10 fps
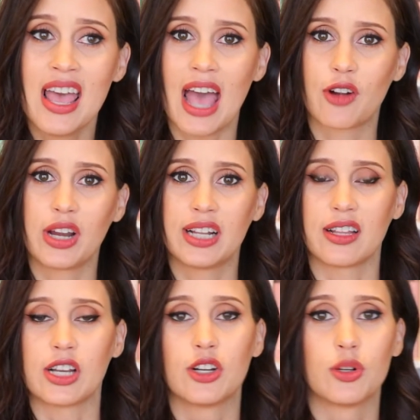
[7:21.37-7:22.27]
at creating
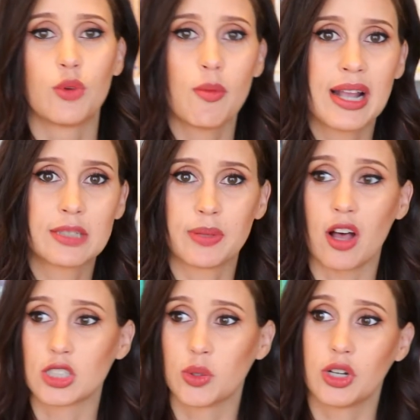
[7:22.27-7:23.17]
like a good romance, but
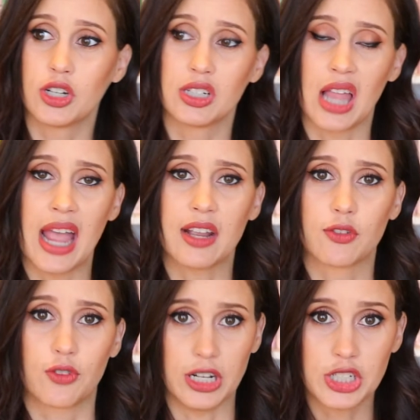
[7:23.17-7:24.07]
also a good like
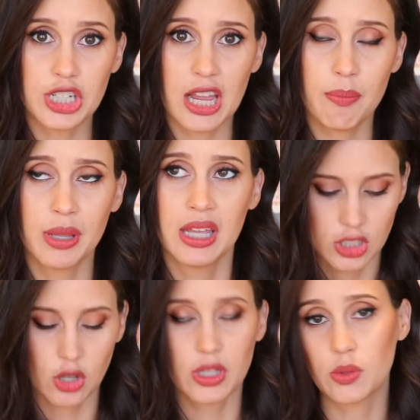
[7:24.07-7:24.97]
friendship.
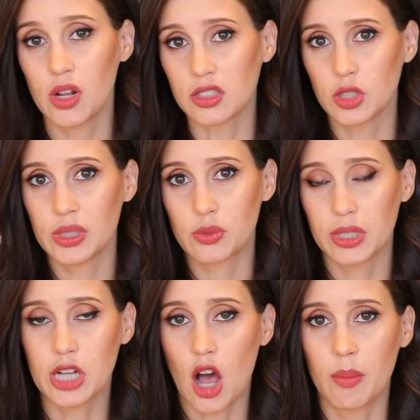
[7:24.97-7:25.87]
So this one also is
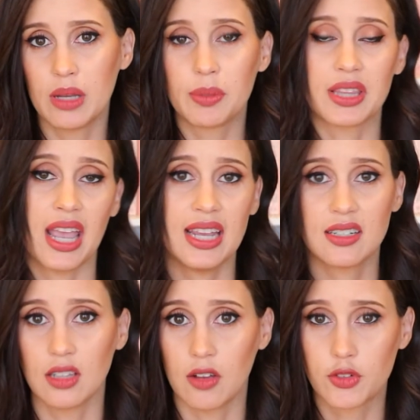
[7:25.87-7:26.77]
really common, but the hate
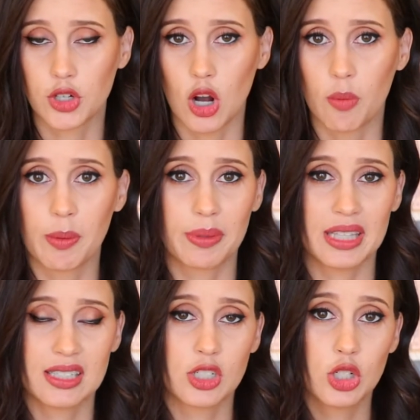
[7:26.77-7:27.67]
to love trope. But
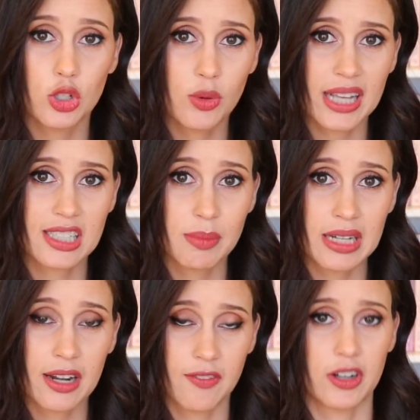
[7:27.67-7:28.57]
this too has to be
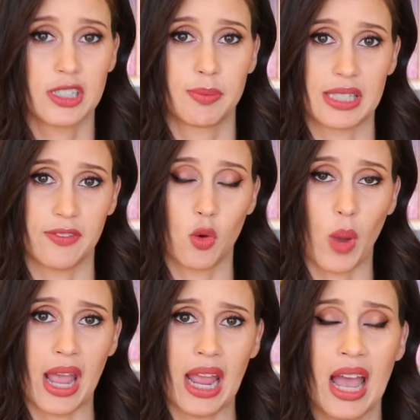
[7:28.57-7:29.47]
done in a very specific
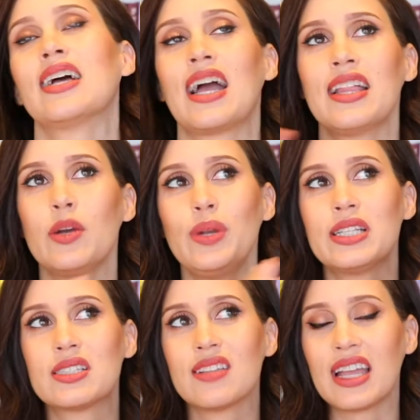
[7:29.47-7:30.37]
way. Like, I like it when
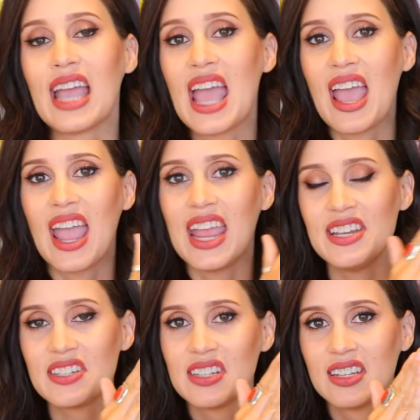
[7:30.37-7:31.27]
it's like
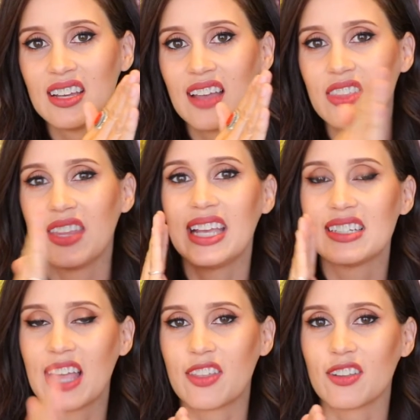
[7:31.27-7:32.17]
hate and then they
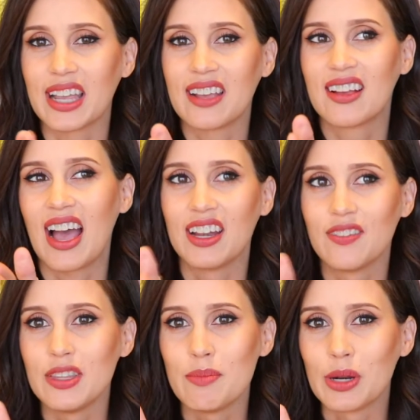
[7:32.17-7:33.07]
get together like kind
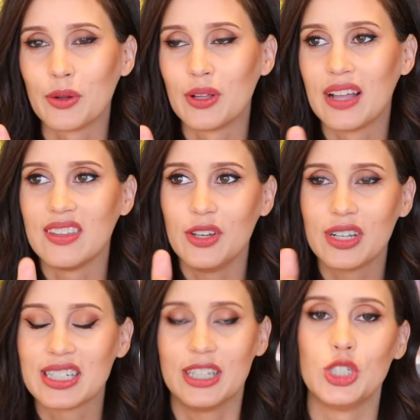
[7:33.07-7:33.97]
of in the middle, and then you
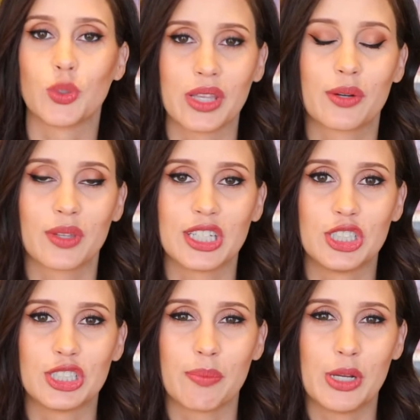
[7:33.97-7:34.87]
get to enjoy their
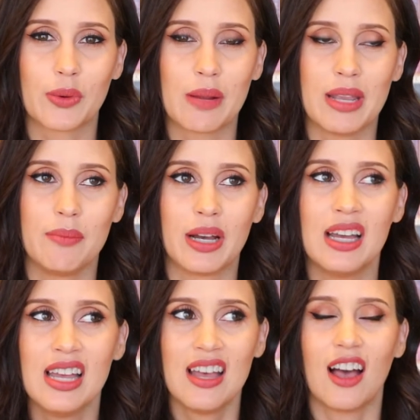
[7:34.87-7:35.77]
relationship. You know what I mean?
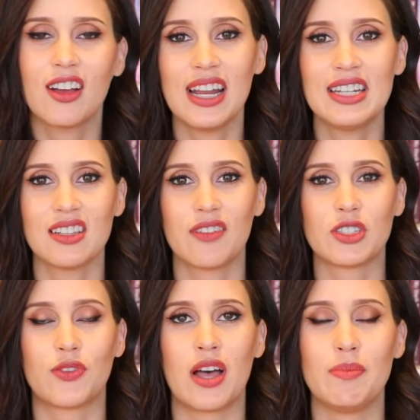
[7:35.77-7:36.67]
But a good hate to love
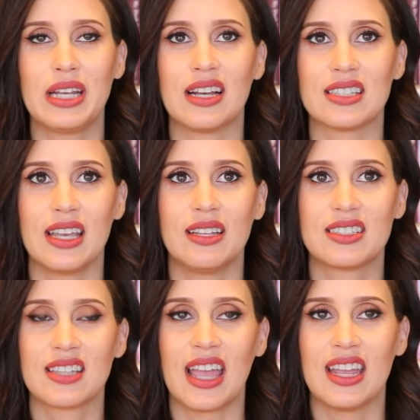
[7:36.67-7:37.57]
is fun because
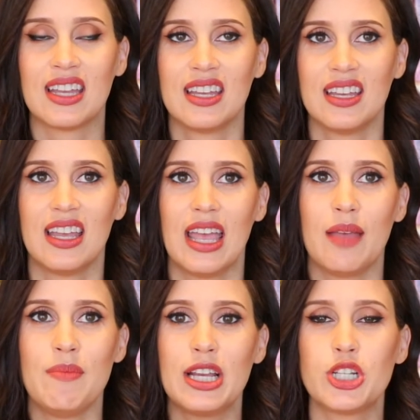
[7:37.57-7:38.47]
it's like,
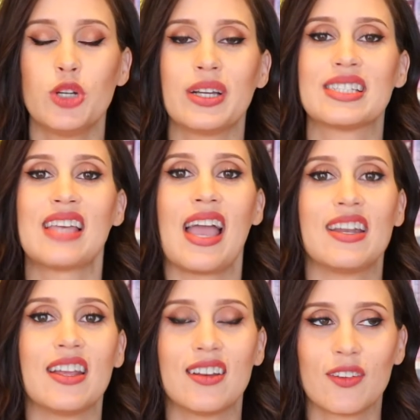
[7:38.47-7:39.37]
it makes you
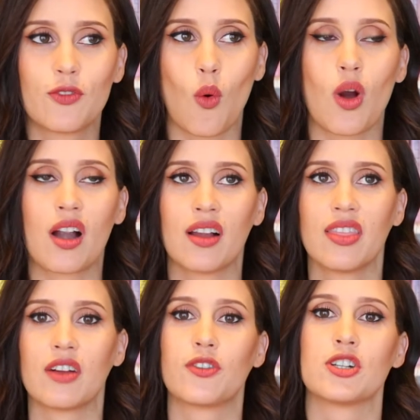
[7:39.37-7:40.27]
excited for
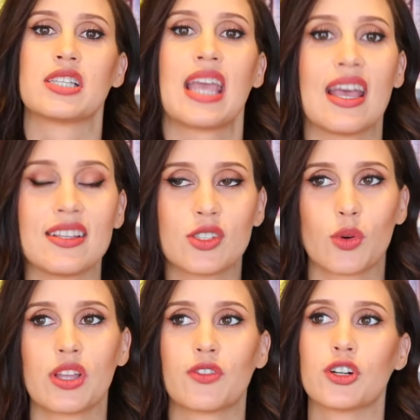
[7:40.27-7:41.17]
their first kiss
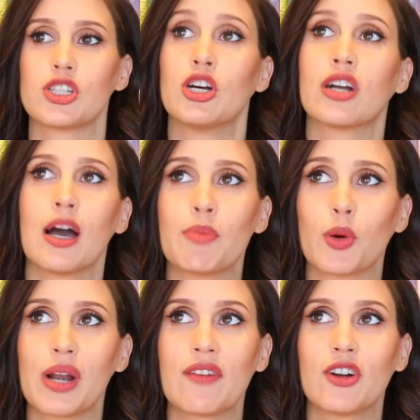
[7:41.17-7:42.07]
or their first hookup
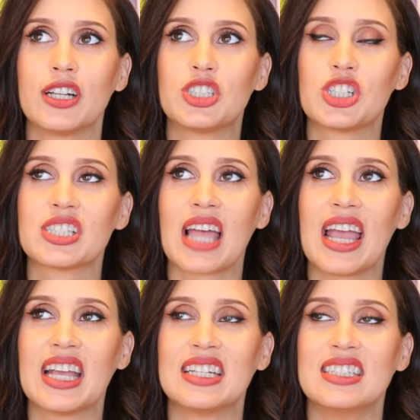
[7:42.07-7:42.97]
or whatever. It's just
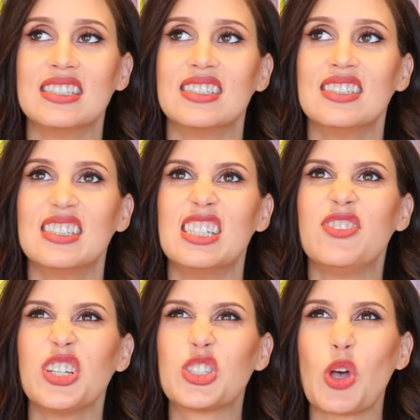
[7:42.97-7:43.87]
like,
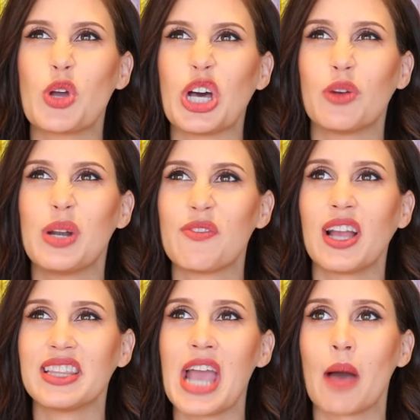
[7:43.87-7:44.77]
it feels so good when it
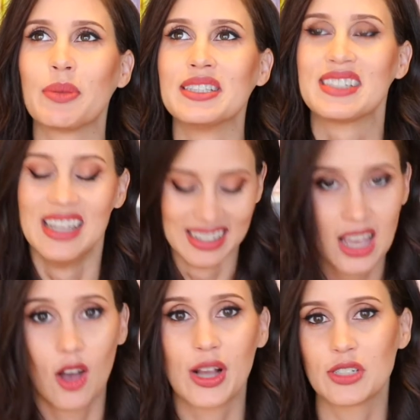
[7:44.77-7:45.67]
finally happens.
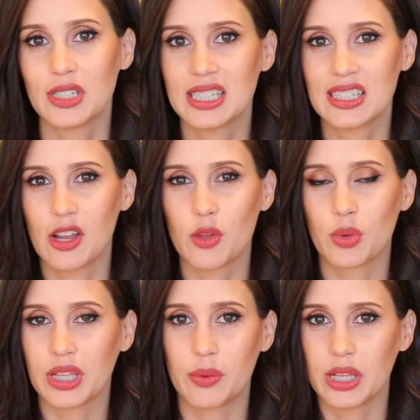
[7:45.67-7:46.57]
Okay, so this is another
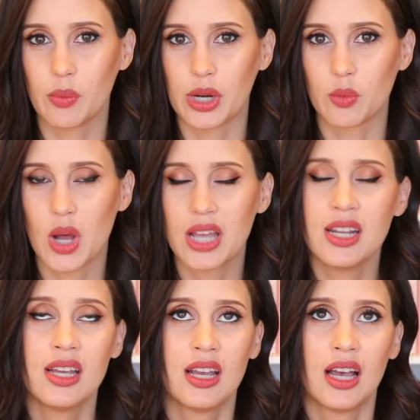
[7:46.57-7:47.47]
really, really weird
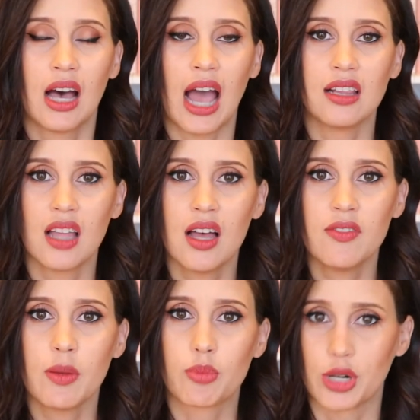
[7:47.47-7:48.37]
one. I
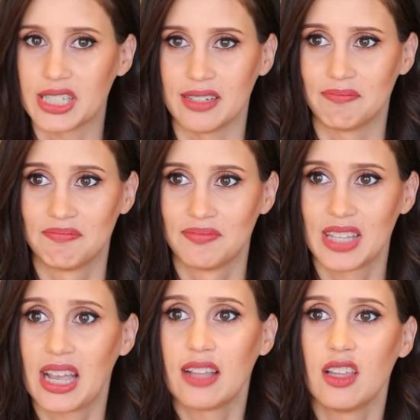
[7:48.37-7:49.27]
love prison.
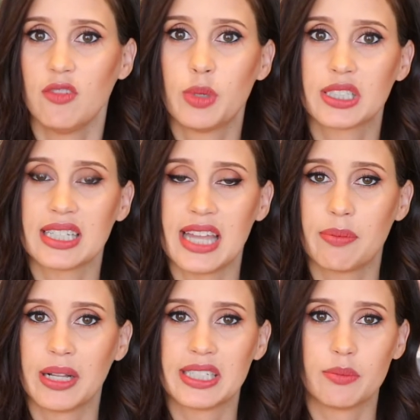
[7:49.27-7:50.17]
Like, I love books that
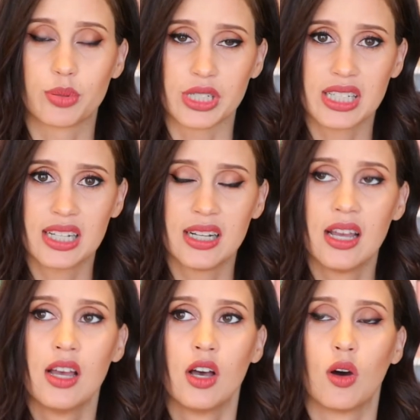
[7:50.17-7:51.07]
take place in
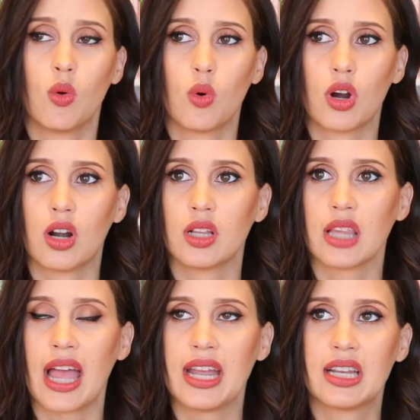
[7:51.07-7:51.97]
prison or
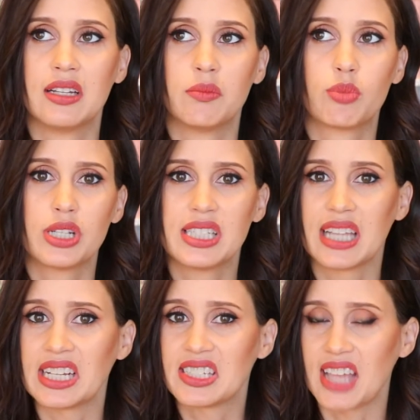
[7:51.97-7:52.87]
like
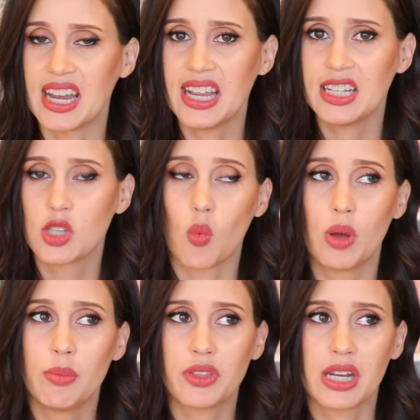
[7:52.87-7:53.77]
prison-like settings.
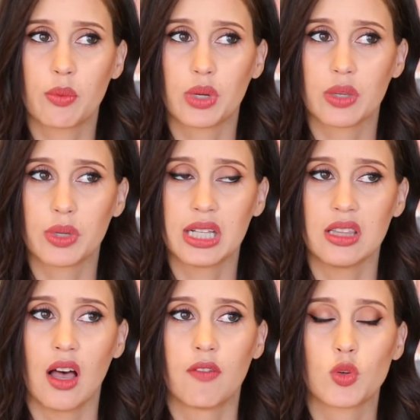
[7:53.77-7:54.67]
One book that I really, really
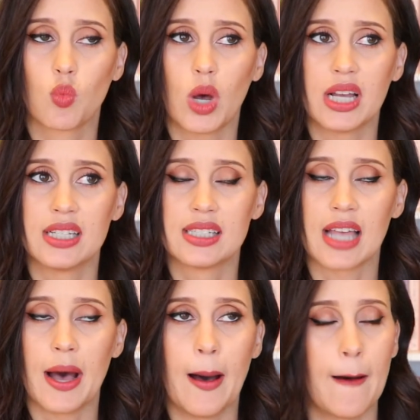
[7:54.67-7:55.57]
loved was,
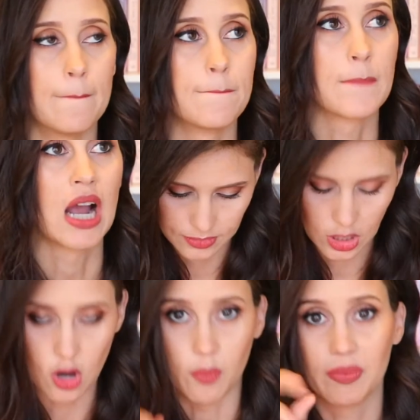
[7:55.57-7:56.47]
um,
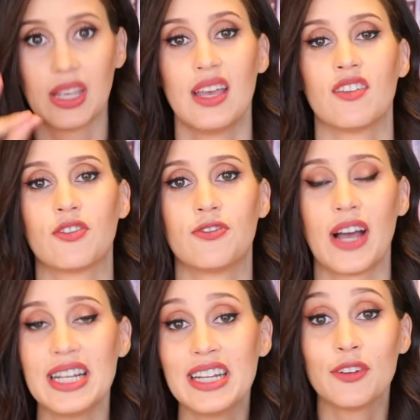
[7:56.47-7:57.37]
oh,
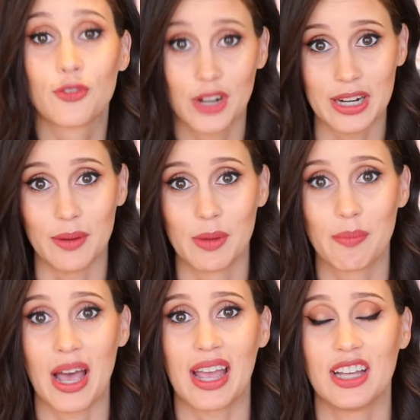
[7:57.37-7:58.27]
Finding Freedom
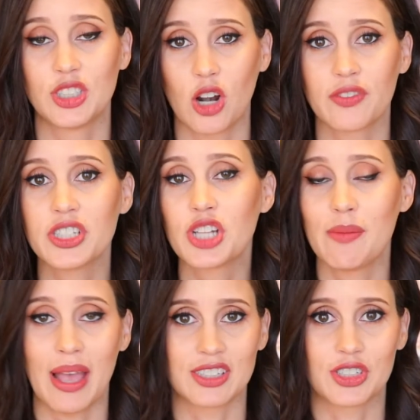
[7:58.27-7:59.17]
by Jarvis J
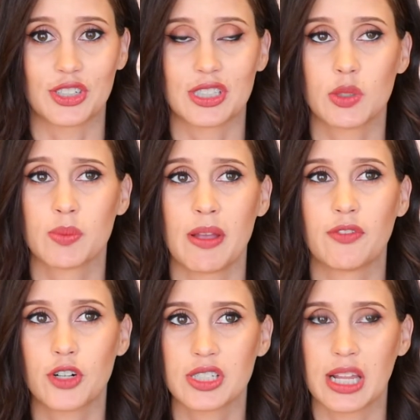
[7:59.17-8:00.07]
Masters. This was my
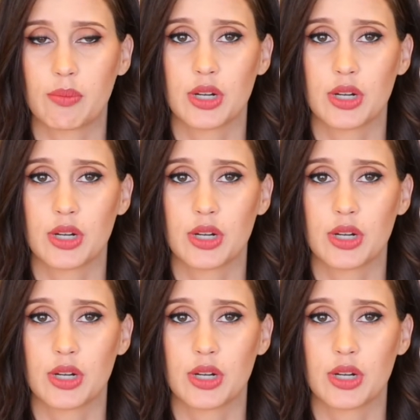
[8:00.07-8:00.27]
first like